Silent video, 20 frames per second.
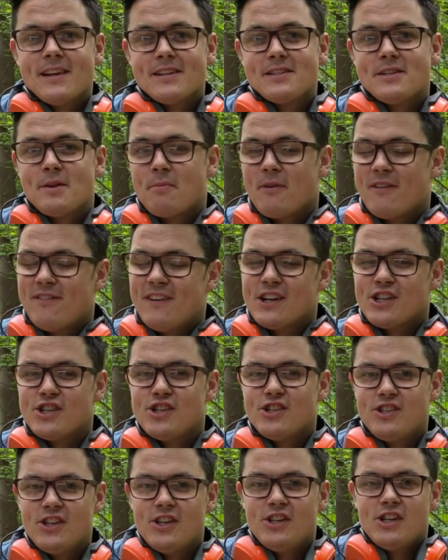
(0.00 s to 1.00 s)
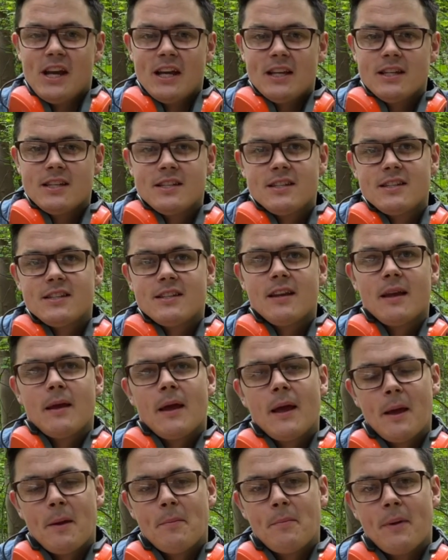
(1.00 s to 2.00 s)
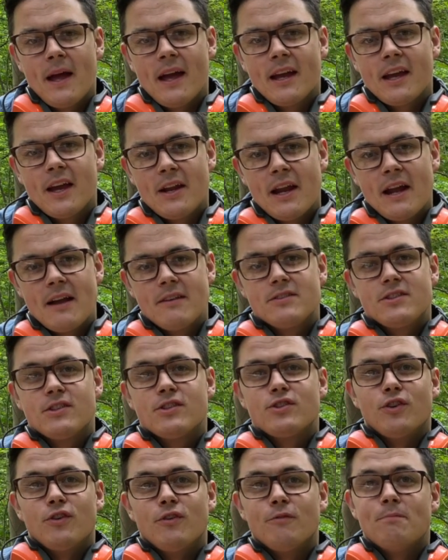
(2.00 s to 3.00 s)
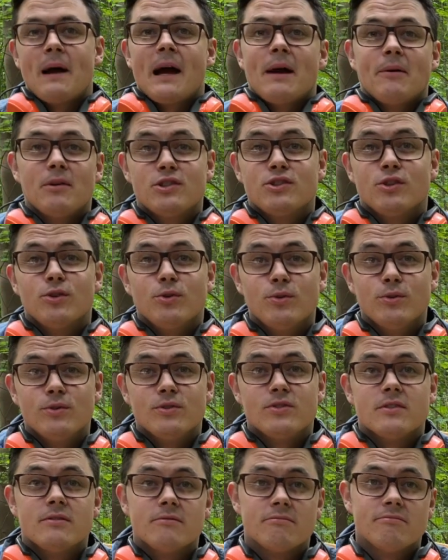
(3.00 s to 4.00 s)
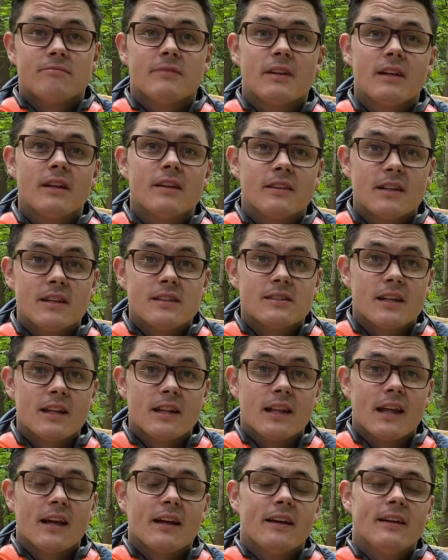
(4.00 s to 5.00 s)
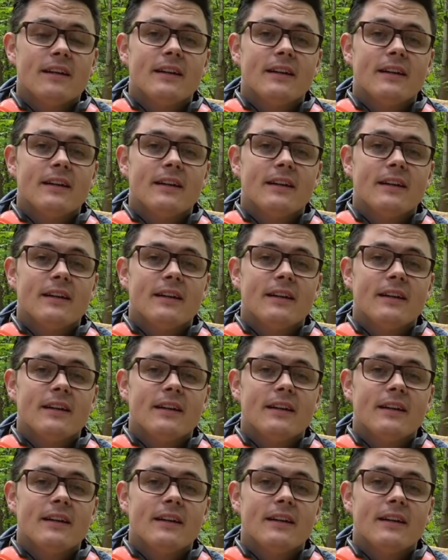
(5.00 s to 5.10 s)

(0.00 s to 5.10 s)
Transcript: as the profession suggests, but I go down to sort of power tools and things like that.